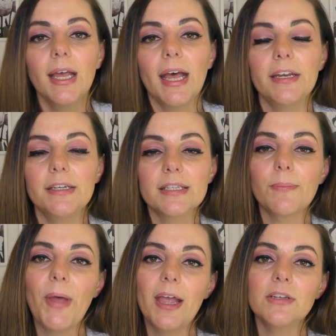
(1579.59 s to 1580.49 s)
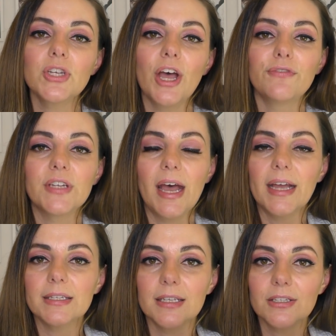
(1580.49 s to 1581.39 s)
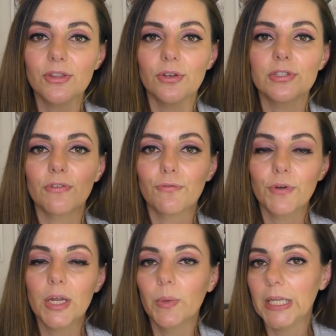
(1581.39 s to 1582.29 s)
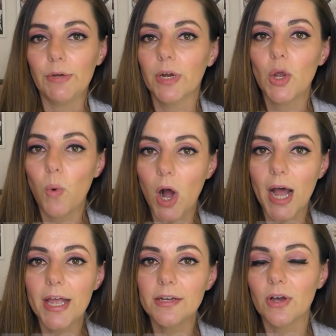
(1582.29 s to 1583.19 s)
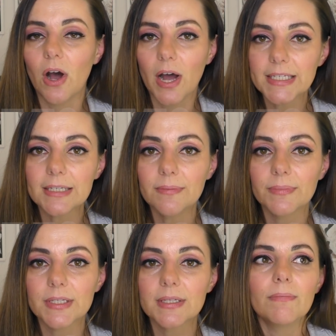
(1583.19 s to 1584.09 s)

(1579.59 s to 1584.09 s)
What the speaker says: and it is a pain to have to access those frequently required items,